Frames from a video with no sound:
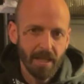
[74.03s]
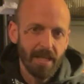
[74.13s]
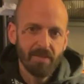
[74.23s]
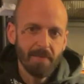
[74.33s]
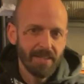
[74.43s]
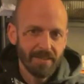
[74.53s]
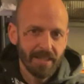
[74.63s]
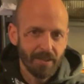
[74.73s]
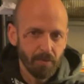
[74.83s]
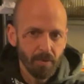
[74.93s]
as much as
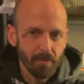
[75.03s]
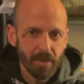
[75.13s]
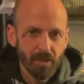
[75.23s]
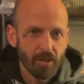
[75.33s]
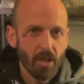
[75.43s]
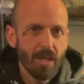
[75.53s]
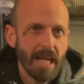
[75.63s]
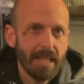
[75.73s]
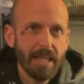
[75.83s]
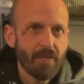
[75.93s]
I could, because I only
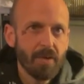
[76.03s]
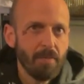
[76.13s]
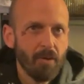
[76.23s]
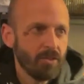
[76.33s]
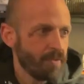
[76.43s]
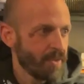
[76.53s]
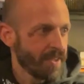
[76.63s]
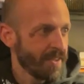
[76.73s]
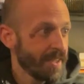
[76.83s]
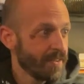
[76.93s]
had like 3 months of
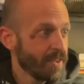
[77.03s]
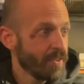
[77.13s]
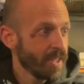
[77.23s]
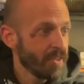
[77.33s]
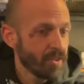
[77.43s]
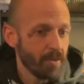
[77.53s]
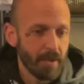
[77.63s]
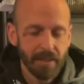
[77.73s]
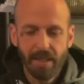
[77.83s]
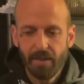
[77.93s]
residency on there, so
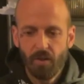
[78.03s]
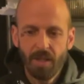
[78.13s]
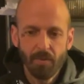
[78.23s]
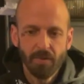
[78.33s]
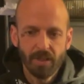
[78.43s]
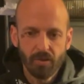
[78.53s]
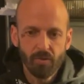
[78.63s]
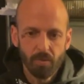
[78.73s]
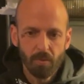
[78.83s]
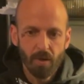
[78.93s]
I only wanted to
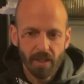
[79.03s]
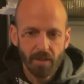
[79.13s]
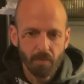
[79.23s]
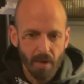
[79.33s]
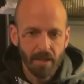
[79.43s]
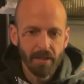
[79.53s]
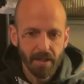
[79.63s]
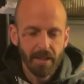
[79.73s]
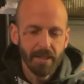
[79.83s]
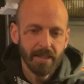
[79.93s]
work in one
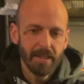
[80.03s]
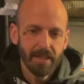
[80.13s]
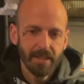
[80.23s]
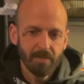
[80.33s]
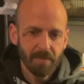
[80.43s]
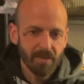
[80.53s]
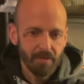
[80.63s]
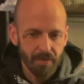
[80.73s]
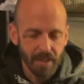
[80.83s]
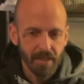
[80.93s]

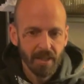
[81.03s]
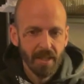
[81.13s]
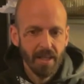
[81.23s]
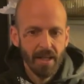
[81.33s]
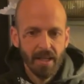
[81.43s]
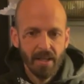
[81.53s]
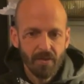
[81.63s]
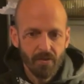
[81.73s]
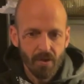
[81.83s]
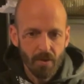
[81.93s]
specific
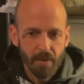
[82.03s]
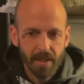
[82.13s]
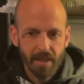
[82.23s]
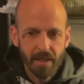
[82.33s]
drawer.